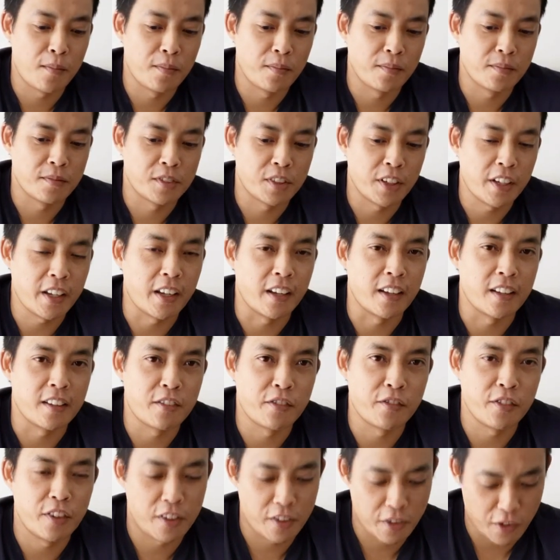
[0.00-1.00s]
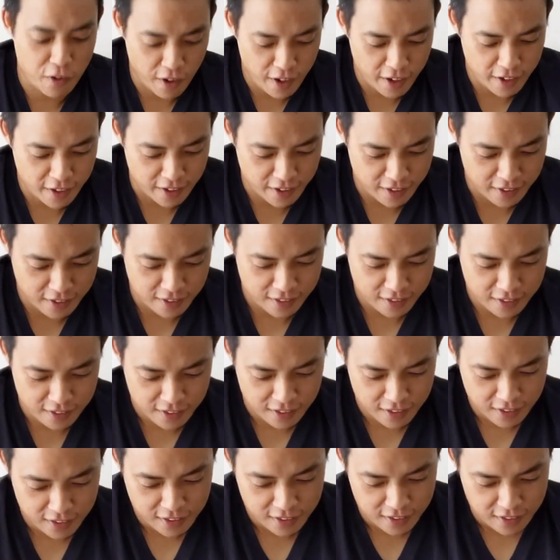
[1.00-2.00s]
So yeah, it's quite a...
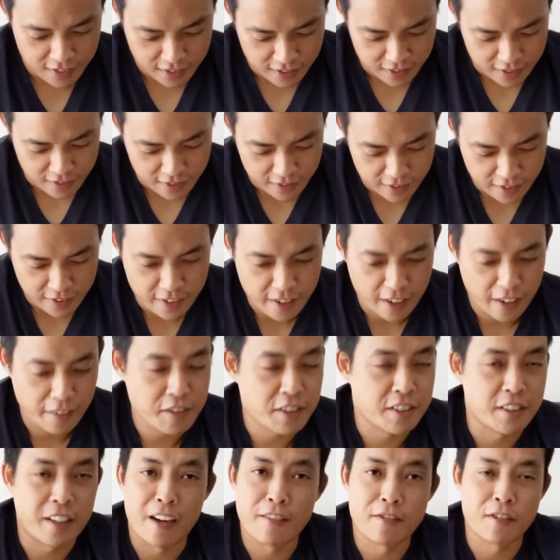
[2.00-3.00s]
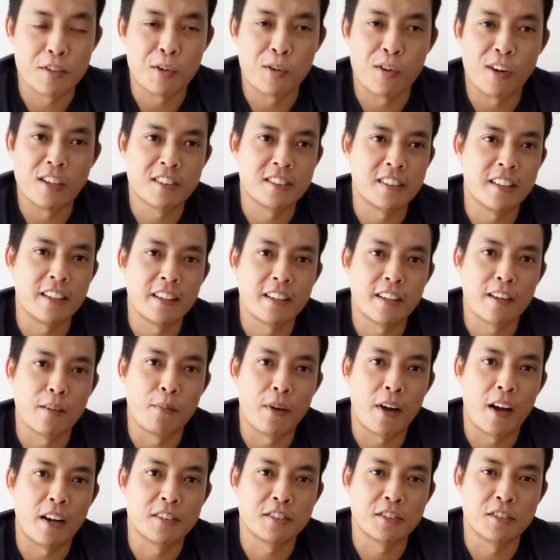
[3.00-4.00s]
You kind of just have to always think
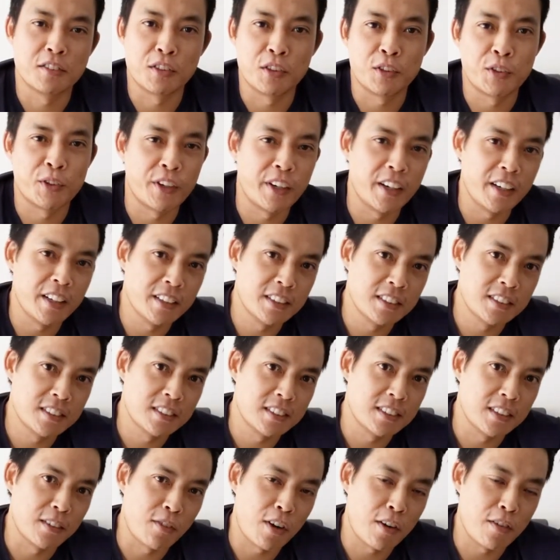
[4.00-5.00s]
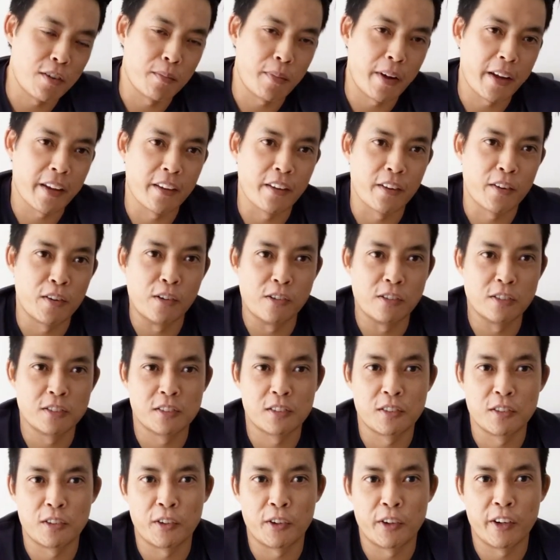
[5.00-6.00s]
about stories, what would make a cool
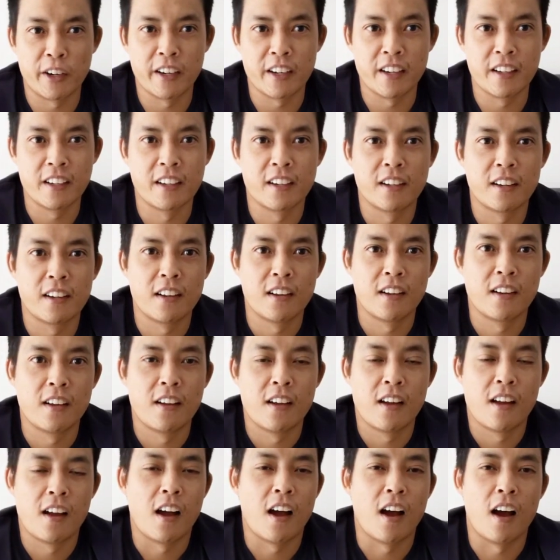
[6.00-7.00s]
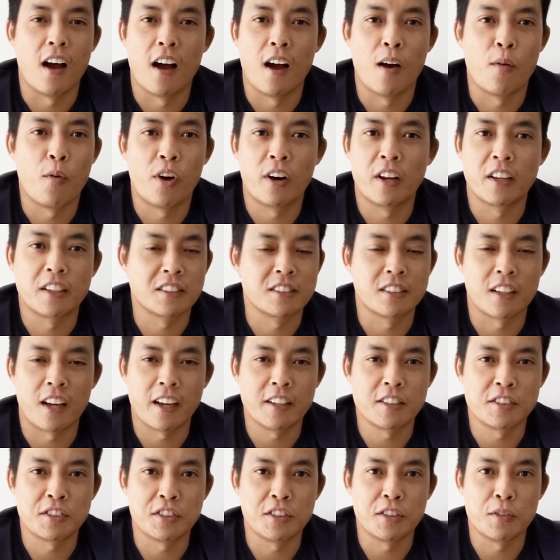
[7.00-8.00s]
story, what
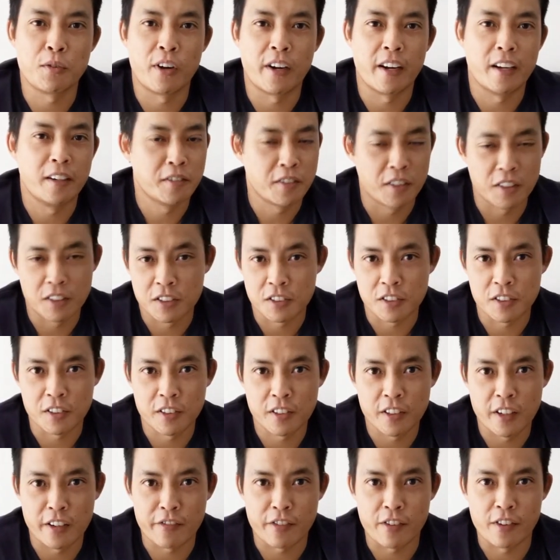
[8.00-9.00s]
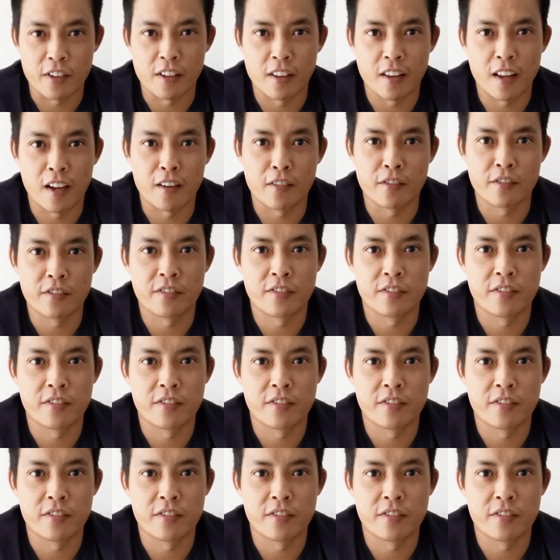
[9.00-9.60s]
excites you, what interests you. If you love